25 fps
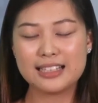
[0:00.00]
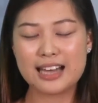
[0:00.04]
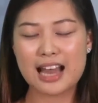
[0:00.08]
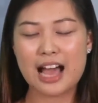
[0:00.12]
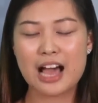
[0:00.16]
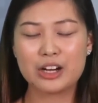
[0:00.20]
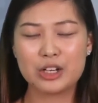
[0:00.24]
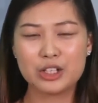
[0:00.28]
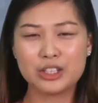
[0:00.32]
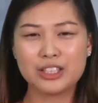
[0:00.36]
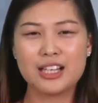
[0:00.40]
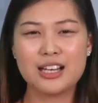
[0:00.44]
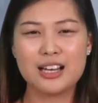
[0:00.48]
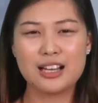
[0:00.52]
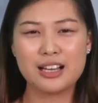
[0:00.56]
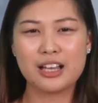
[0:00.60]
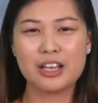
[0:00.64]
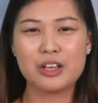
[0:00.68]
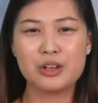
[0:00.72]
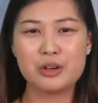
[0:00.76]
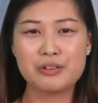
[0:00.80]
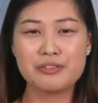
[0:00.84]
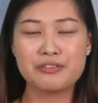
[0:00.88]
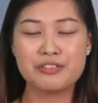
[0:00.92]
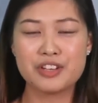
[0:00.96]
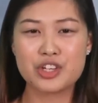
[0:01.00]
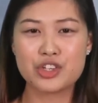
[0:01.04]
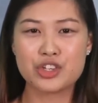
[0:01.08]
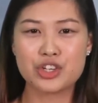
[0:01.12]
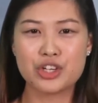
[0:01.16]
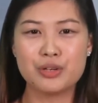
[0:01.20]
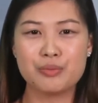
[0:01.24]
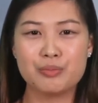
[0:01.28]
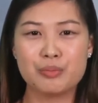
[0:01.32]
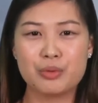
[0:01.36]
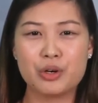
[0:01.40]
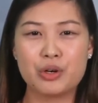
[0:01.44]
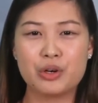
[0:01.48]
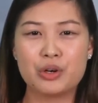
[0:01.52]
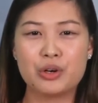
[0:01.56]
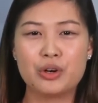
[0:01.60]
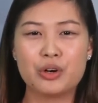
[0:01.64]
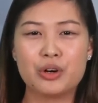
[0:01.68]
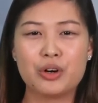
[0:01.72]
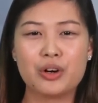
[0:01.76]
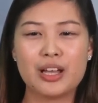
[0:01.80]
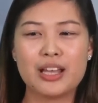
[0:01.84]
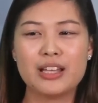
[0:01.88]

klaro talaga yung vision mo